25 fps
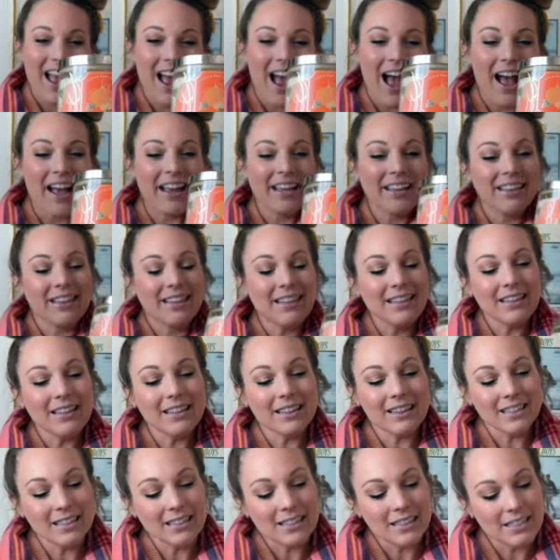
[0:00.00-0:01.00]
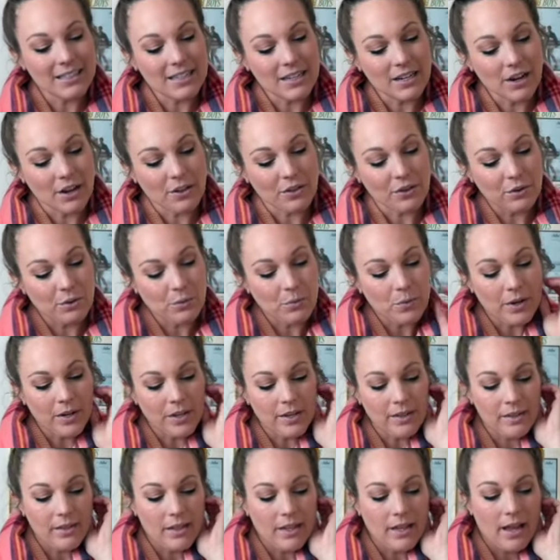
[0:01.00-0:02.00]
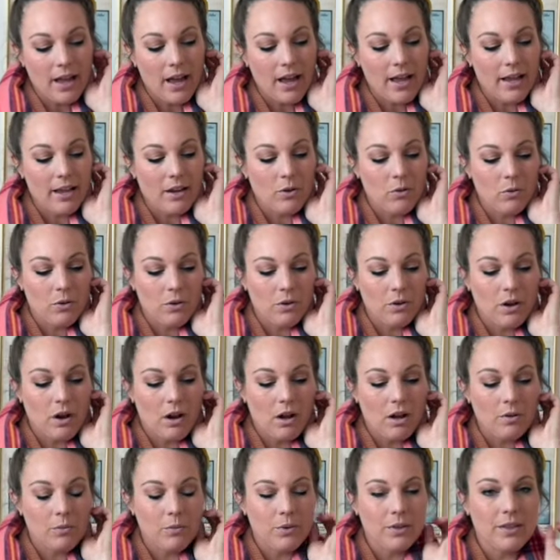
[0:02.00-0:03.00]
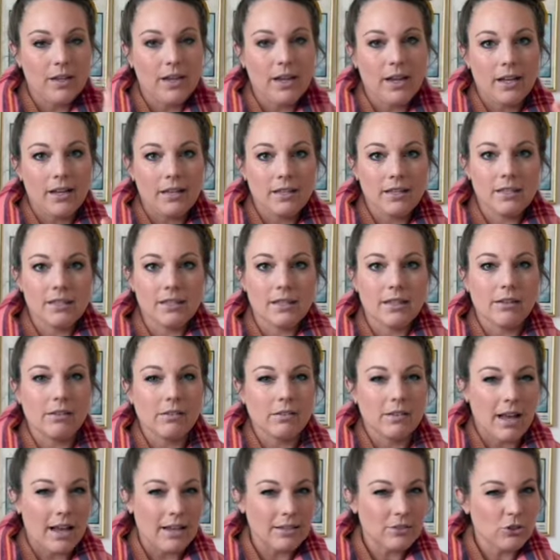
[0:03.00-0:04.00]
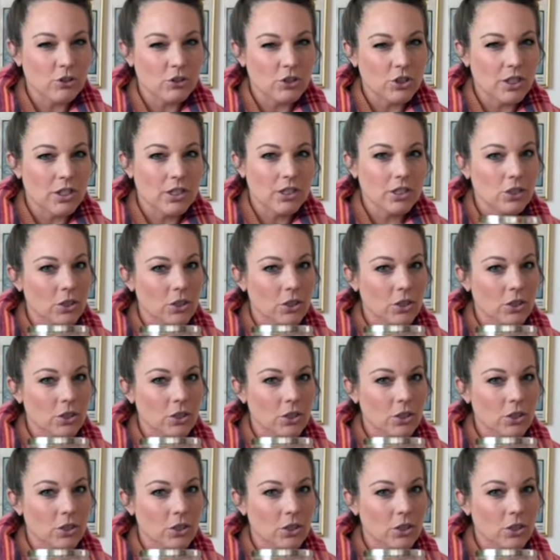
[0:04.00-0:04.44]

I think that this is another one that I got when they had a sale last year,